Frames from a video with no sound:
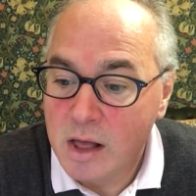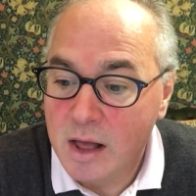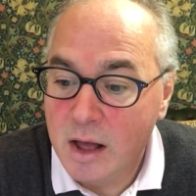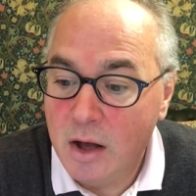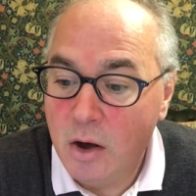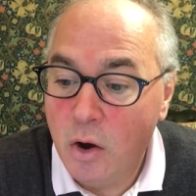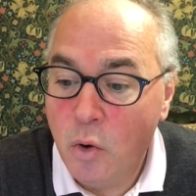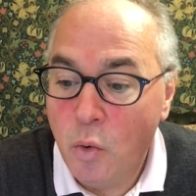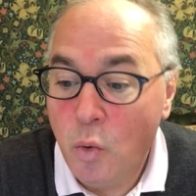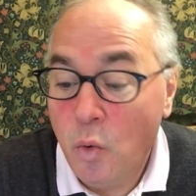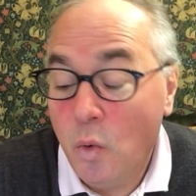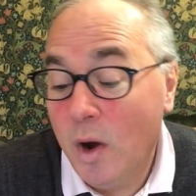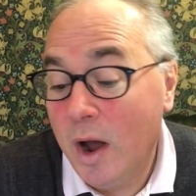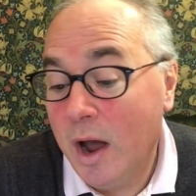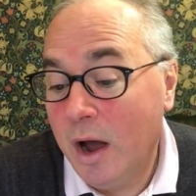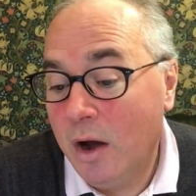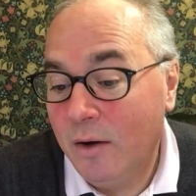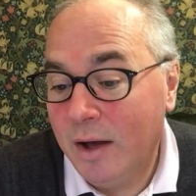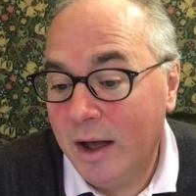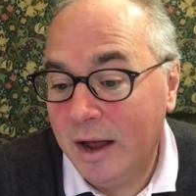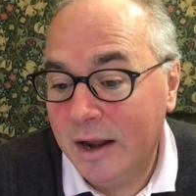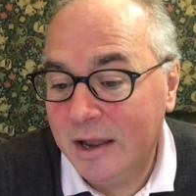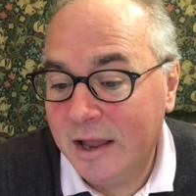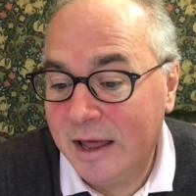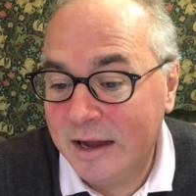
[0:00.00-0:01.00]
Oh, well,
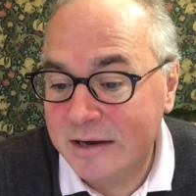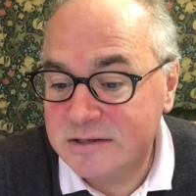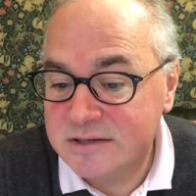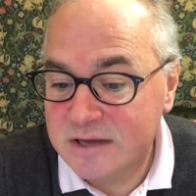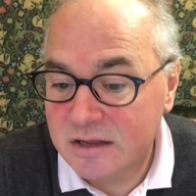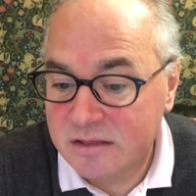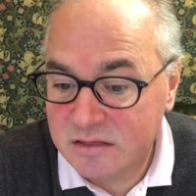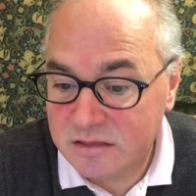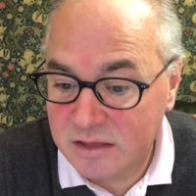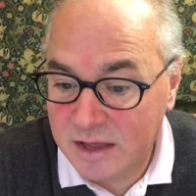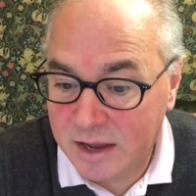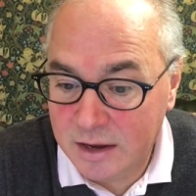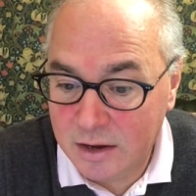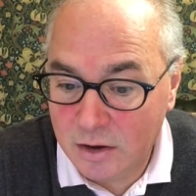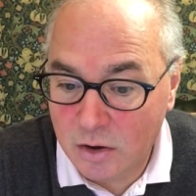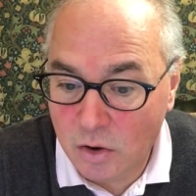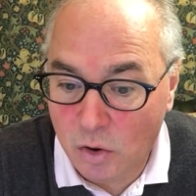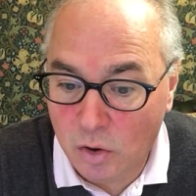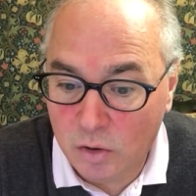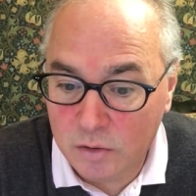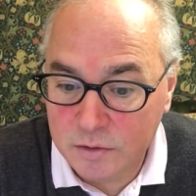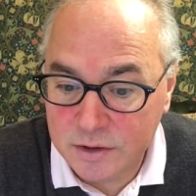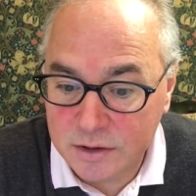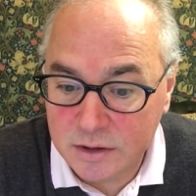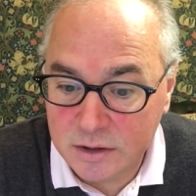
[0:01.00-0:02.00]
I'd like to thank
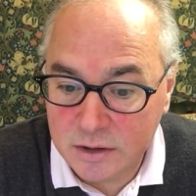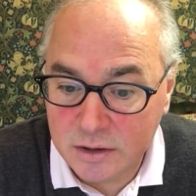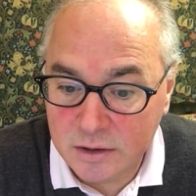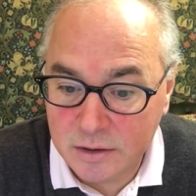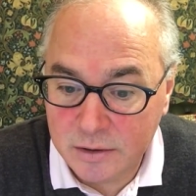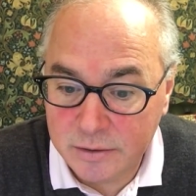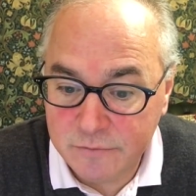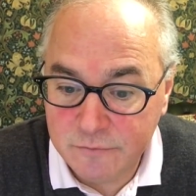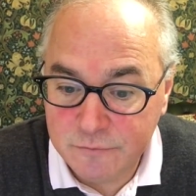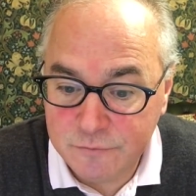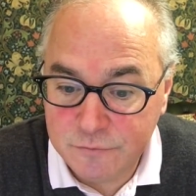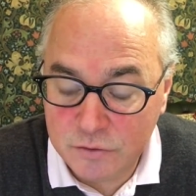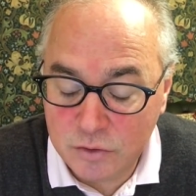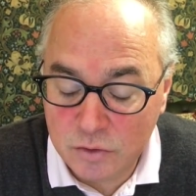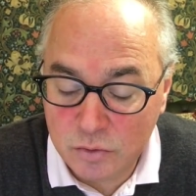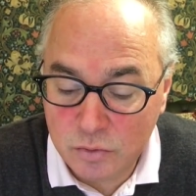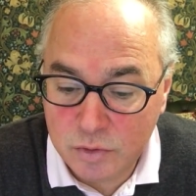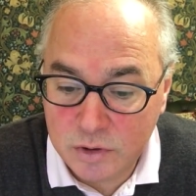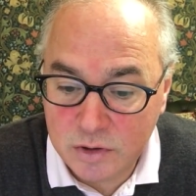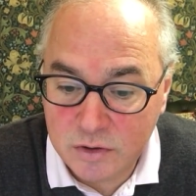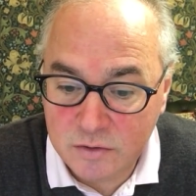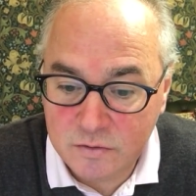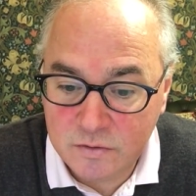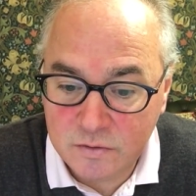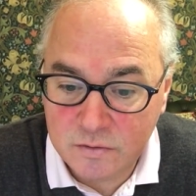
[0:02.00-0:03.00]
all the
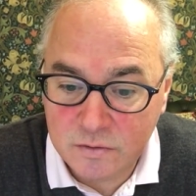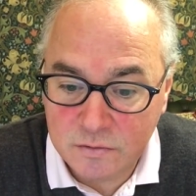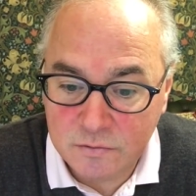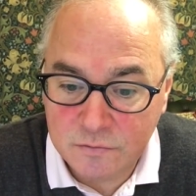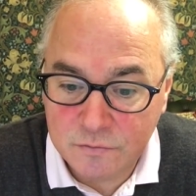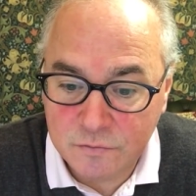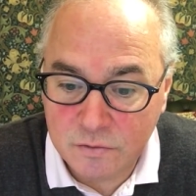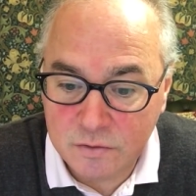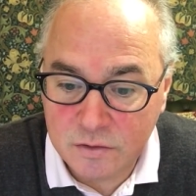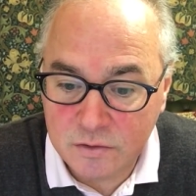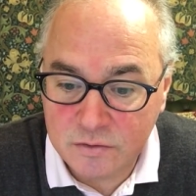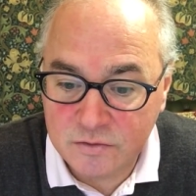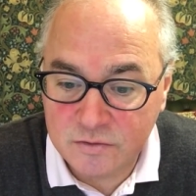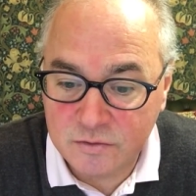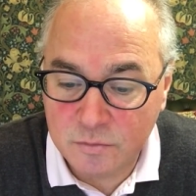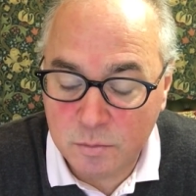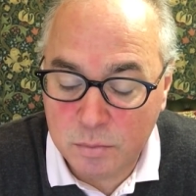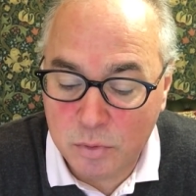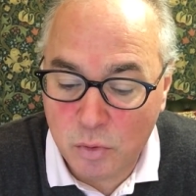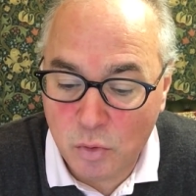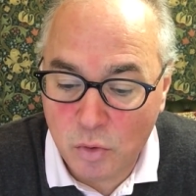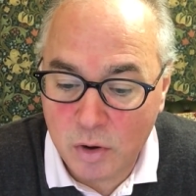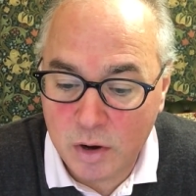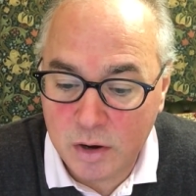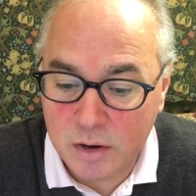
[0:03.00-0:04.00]
viewers for the
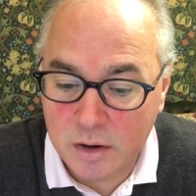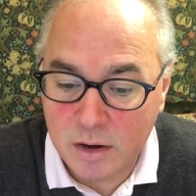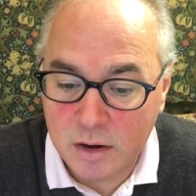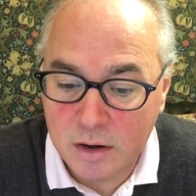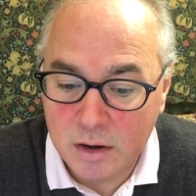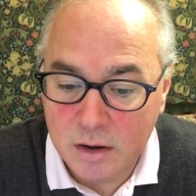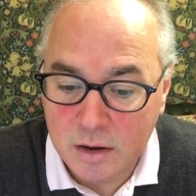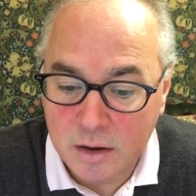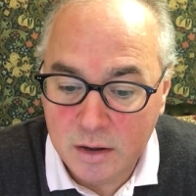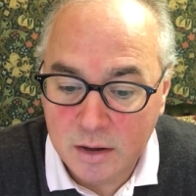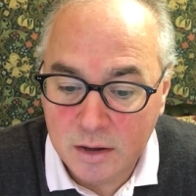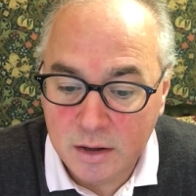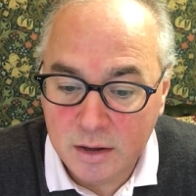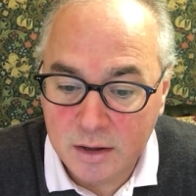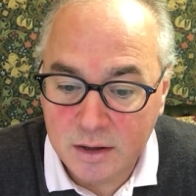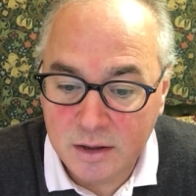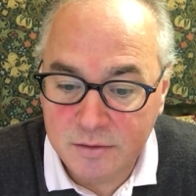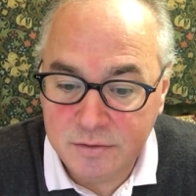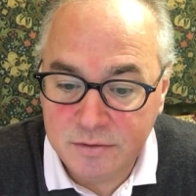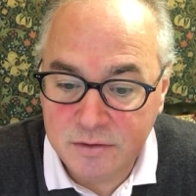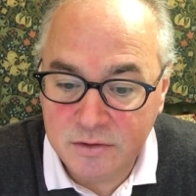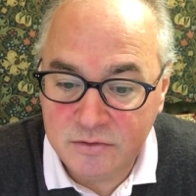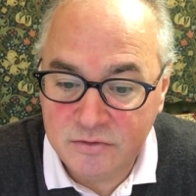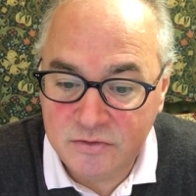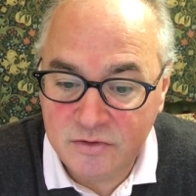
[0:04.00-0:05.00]
support
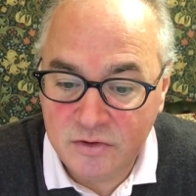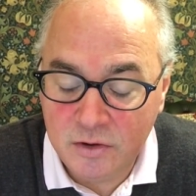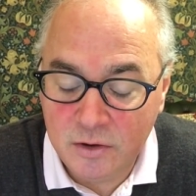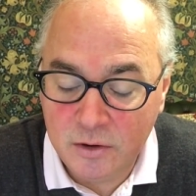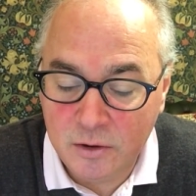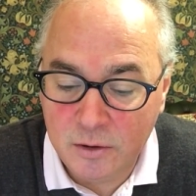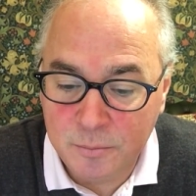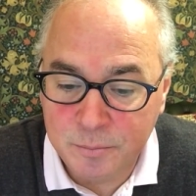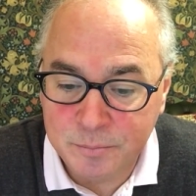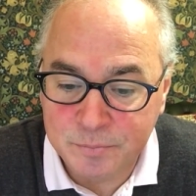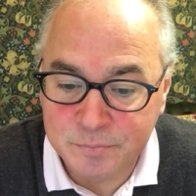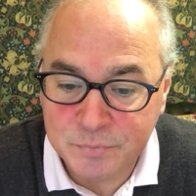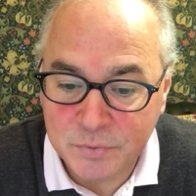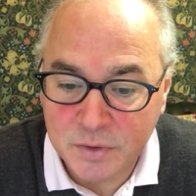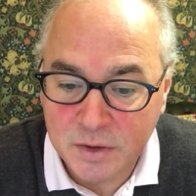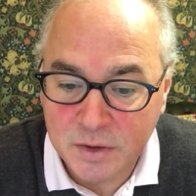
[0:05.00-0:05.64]
this year.